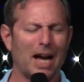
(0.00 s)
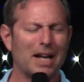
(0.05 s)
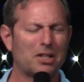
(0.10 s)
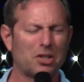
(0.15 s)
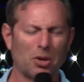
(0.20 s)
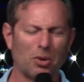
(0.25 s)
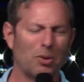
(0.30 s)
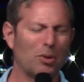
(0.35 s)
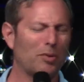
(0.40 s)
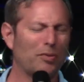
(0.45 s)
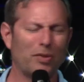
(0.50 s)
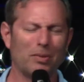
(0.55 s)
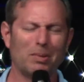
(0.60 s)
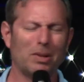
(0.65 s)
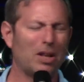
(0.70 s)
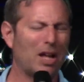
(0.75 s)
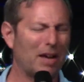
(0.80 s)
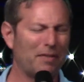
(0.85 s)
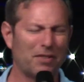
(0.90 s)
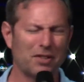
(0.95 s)
I turn
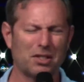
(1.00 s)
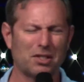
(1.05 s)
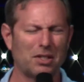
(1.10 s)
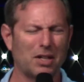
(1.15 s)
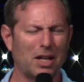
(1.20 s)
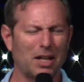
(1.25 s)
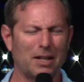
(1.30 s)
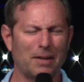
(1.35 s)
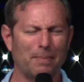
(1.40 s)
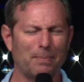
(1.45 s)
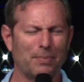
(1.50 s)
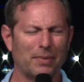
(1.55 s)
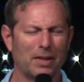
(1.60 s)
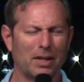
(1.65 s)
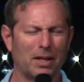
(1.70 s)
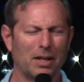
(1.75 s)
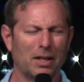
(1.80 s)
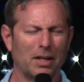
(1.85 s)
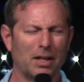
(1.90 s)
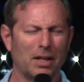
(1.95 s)
from a life of sin,
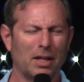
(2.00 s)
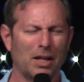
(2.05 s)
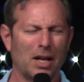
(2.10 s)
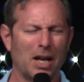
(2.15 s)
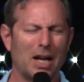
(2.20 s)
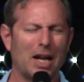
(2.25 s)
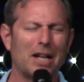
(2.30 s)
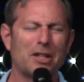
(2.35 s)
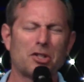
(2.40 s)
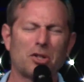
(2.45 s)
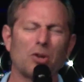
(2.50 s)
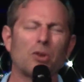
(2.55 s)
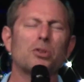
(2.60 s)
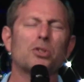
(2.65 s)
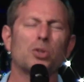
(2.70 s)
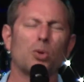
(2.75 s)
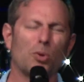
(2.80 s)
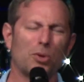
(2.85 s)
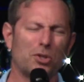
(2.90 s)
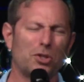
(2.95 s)
and I
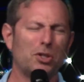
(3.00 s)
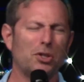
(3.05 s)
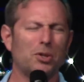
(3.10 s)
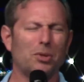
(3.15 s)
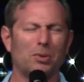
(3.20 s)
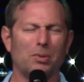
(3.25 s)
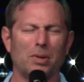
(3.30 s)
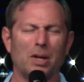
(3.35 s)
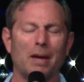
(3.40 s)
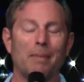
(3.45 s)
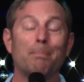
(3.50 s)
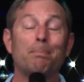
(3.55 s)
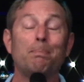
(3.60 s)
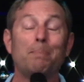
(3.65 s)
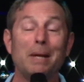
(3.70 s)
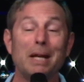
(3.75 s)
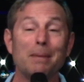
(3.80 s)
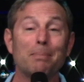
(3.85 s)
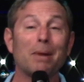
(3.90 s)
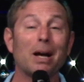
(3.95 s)
turn towards you.
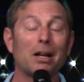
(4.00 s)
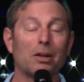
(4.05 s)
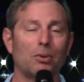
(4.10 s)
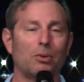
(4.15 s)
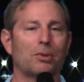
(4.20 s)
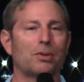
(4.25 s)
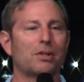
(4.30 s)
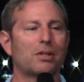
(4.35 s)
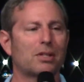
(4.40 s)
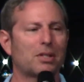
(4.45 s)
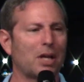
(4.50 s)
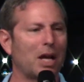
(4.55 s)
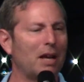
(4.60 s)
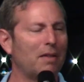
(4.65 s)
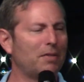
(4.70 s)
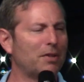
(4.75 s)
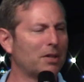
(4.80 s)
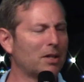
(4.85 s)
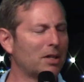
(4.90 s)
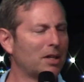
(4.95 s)
Be my Lord and
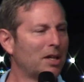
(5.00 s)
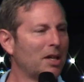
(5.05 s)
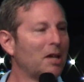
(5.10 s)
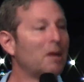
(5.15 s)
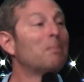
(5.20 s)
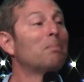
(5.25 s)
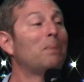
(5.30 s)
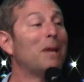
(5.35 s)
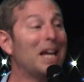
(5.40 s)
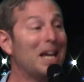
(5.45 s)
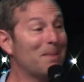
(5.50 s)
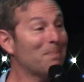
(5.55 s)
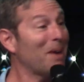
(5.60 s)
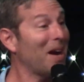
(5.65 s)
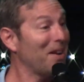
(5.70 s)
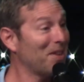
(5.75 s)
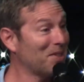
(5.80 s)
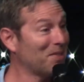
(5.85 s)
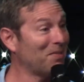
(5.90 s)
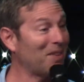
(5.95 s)
Savior. Be
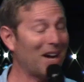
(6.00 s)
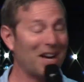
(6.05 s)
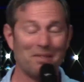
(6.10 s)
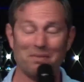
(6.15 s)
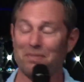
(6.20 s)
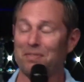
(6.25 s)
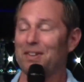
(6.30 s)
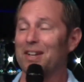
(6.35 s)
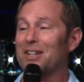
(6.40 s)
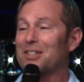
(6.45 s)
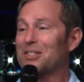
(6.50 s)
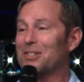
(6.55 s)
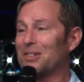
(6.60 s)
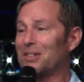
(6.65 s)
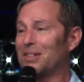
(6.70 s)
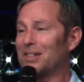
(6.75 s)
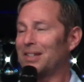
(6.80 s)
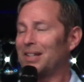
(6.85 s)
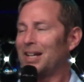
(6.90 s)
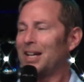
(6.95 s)
my divine
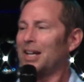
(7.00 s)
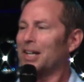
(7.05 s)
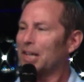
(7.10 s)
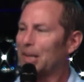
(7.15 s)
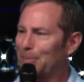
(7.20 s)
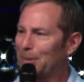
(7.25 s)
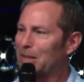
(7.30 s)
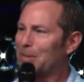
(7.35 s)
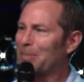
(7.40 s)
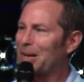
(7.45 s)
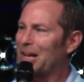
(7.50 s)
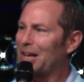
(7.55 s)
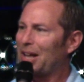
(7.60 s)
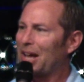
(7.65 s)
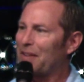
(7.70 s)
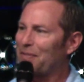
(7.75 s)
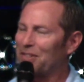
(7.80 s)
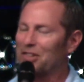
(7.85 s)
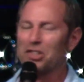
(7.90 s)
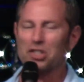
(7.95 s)
fixer. Come into my
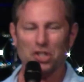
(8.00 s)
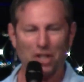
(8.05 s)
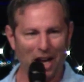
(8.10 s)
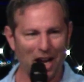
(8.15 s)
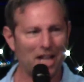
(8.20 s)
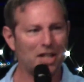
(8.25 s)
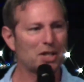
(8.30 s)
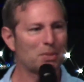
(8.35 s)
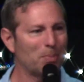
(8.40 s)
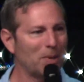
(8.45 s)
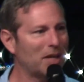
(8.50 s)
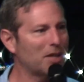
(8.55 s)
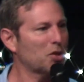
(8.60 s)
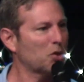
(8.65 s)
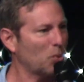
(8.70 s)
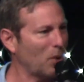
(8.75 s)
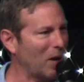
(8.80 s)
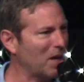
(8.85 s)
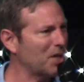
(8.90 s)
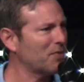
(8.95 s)
life and change me
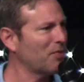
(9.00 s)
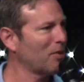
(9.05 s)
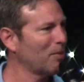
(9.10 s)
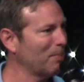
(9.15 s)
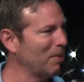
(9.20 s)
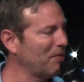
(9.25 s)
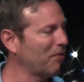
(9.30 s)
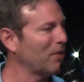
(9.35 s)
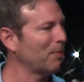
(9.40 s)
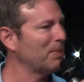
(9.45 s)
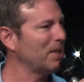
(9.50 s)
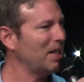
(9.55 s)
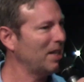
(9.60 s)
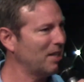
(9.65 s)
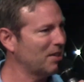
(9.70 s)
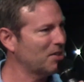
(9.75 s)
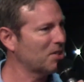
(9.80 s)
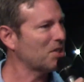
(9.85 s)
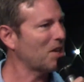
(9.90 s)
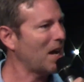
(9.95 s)
and transform me from the
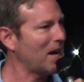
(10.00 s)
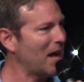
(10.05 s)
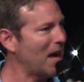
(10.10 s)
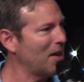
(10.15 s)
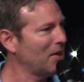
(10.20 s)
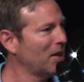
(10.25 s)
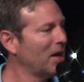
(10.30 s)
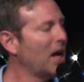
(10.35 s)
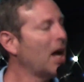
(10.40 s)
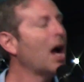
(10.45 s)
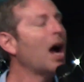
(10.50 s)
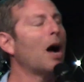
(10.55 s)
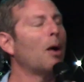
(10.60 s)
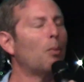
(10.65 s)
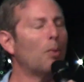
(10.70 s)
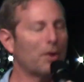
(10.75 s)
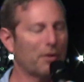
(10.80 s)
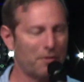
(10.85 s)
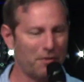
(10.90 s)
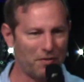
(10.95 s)
inside out.
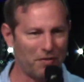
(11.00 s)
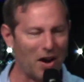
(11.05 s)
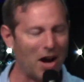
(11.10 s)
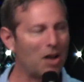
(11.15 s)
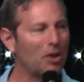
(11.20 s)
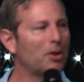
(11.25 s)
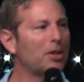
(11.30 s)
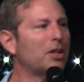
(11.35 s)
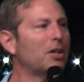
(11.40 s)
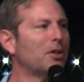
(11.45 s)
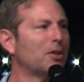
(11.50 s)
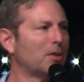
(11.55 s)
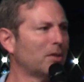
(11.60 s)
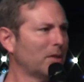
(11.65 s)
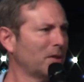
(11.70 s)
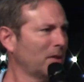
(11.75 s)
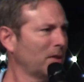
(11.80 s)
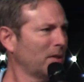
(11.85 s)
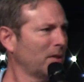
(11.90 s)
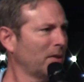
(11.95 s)
I want to follow you
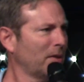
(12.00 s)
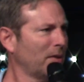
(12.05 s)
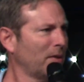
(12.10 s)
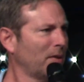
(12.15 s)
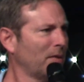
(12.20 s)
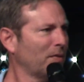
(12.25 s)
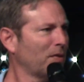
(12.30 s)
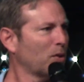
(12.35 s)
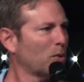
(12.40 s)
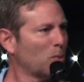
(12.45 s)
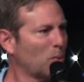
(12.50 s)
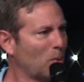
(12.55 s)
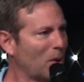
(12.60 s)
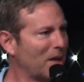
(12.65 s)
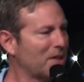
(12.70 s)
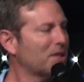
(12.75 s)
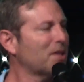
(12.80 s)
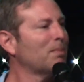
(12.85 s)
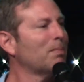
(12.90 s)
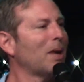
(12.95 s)
for the
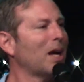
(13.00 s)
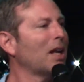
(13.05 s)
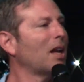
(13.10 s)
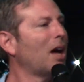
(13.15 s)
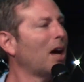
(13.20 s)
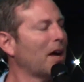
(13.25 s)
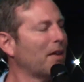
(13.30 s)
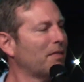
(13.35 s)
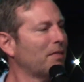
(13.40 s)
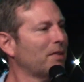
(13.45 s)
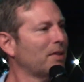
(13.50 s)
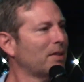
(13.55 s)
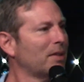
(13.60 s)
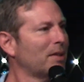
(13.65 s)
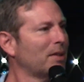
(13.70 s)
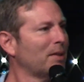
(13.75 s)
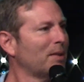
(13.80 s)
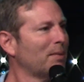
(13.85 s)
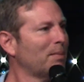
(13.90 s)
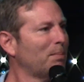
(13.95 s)
rest of my life.
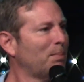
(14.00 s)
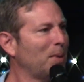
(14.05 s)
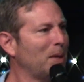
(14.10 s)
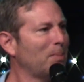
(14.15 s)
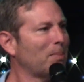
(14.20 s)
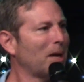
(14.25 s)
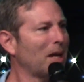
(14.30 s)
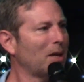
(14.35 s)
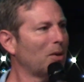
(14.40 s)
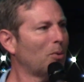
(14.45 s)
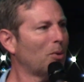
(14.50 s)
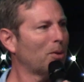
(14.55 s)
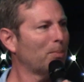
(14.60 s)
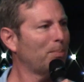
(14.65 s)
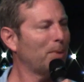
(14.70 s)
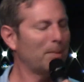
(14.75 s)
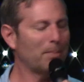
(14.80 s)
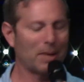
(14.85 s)
Be my Lord.